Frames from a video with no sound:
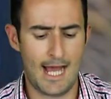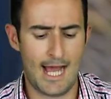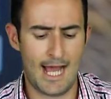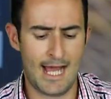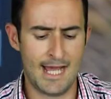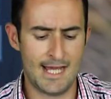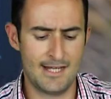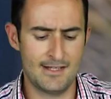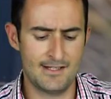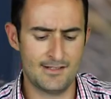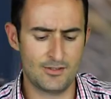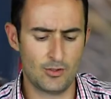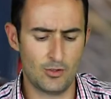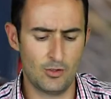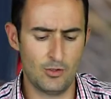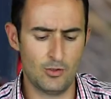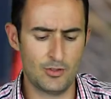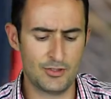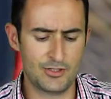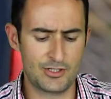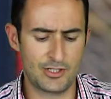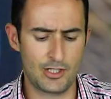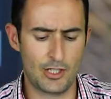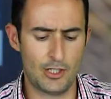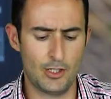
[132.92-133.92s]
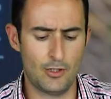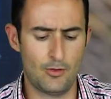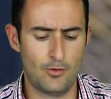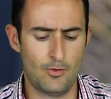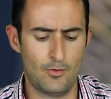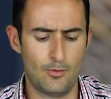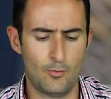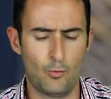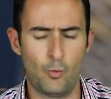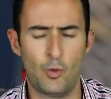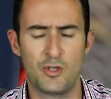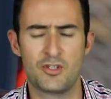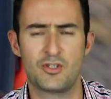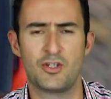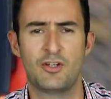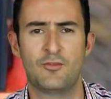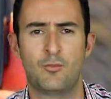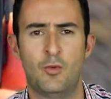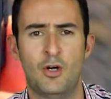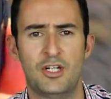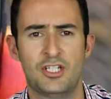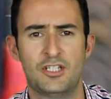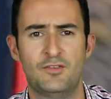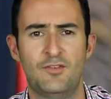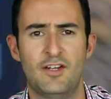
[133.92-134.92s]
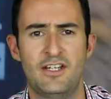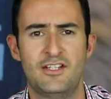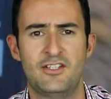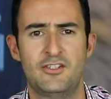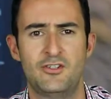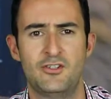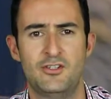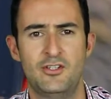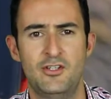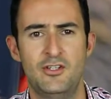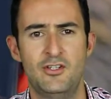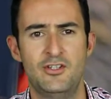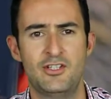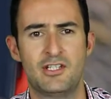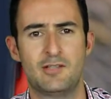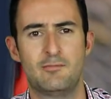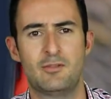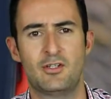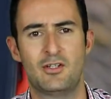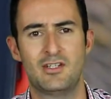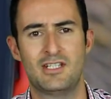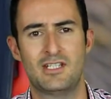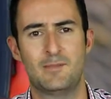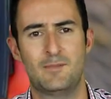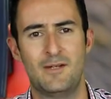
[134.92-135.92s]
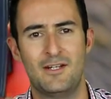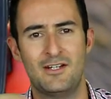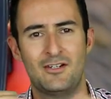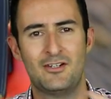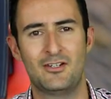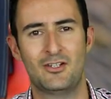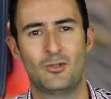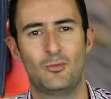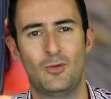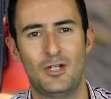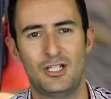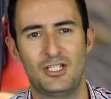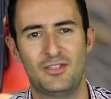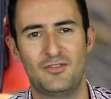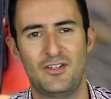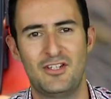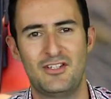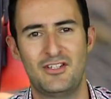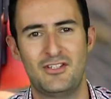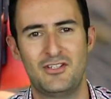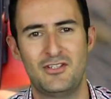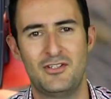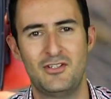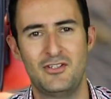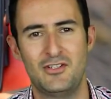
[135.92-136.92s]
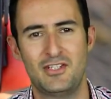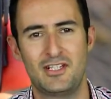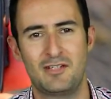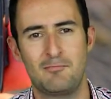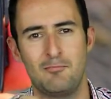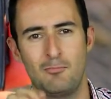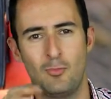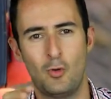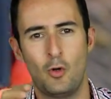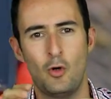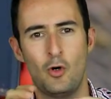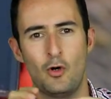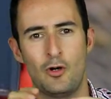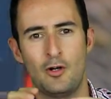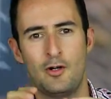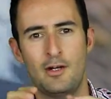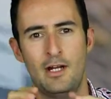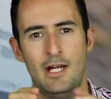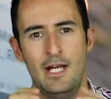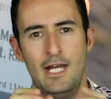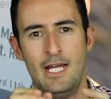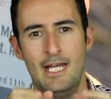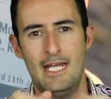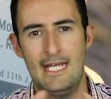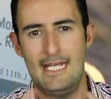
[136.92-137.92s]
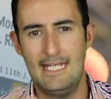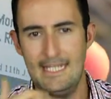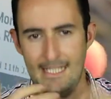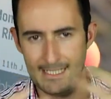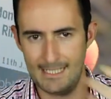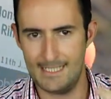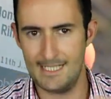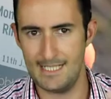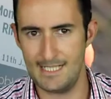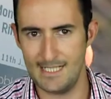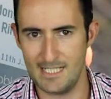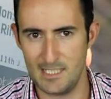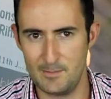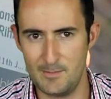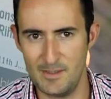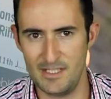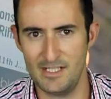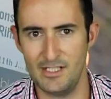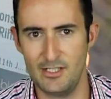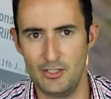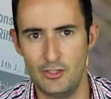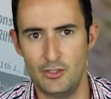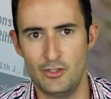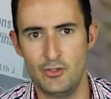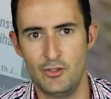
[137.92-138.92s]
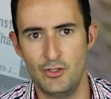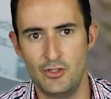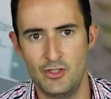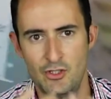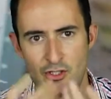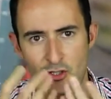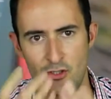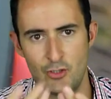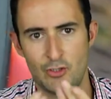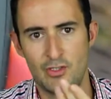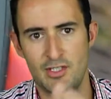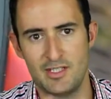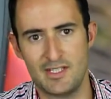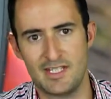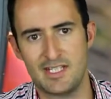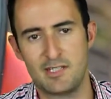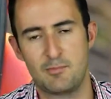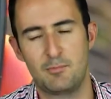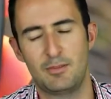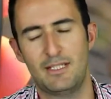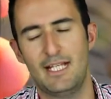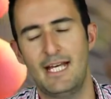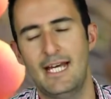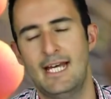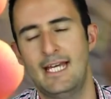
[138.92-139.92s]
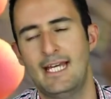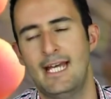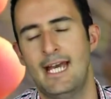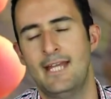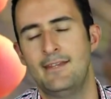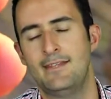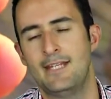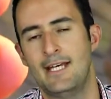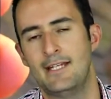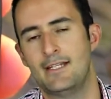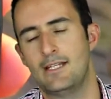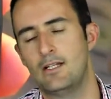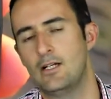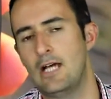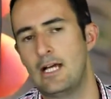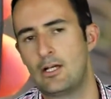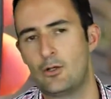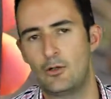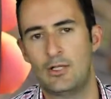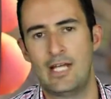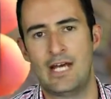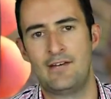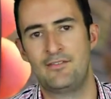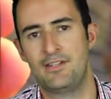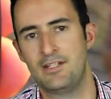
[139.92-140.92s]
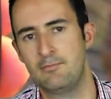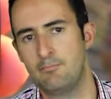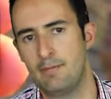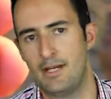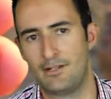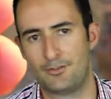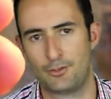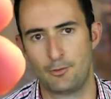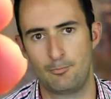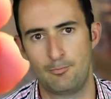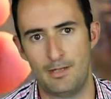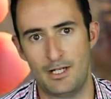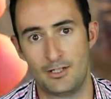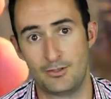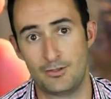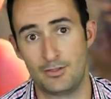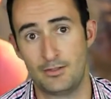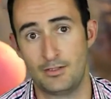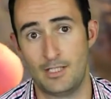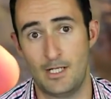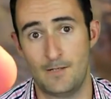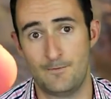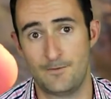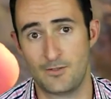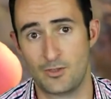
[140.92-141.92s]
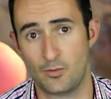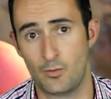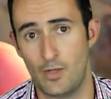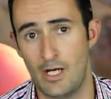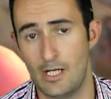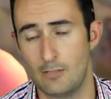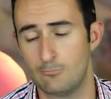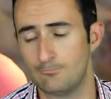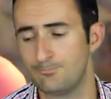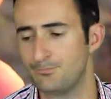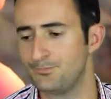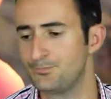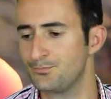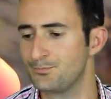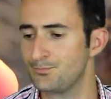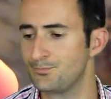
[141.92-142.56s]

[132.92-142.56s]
and also what sort of watch face you're using, because depending on the watch face you're using, more ink is being used to do the display, and that could have an impact on battery life as well.